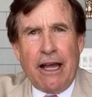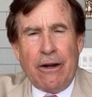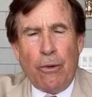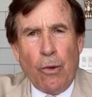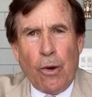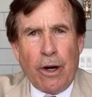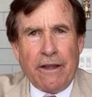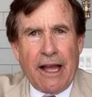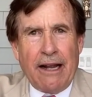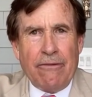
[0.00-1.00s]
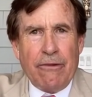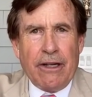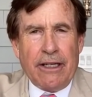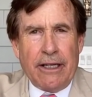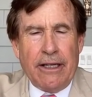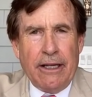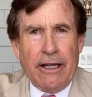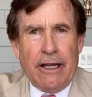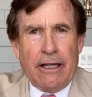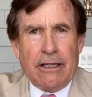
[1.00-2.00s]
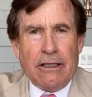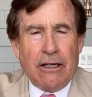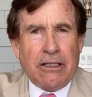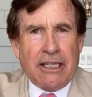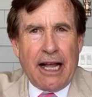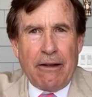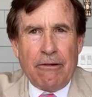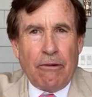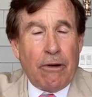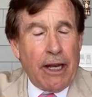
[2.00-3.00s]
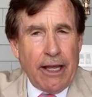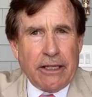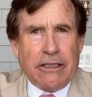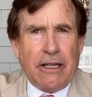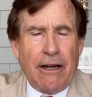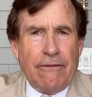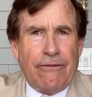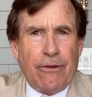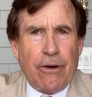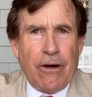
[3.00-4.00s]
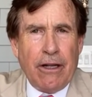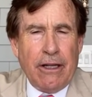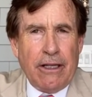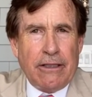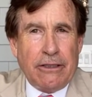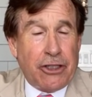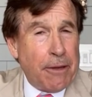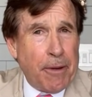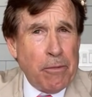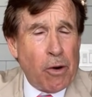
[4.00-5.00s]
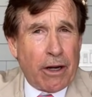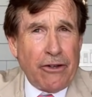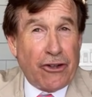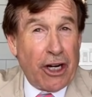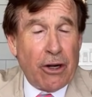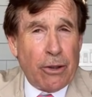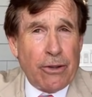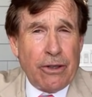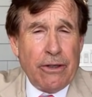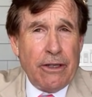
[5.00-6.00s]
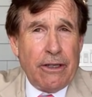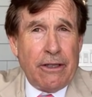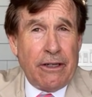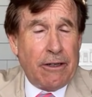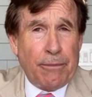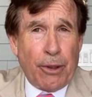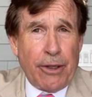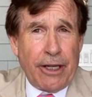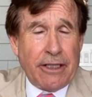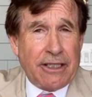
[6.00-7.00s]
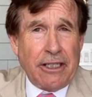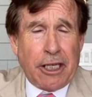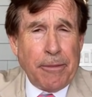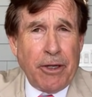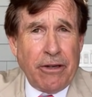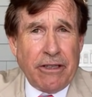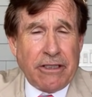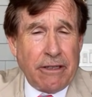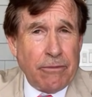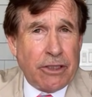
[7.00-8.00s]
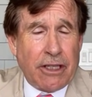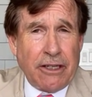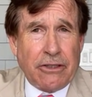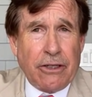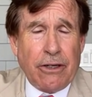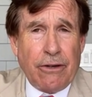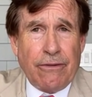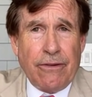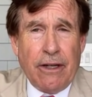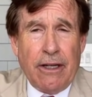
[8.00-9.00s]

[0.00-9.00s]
an award that really looks at what he has done for the J P Morgan shareholder, their employees, and the communities in which they serve.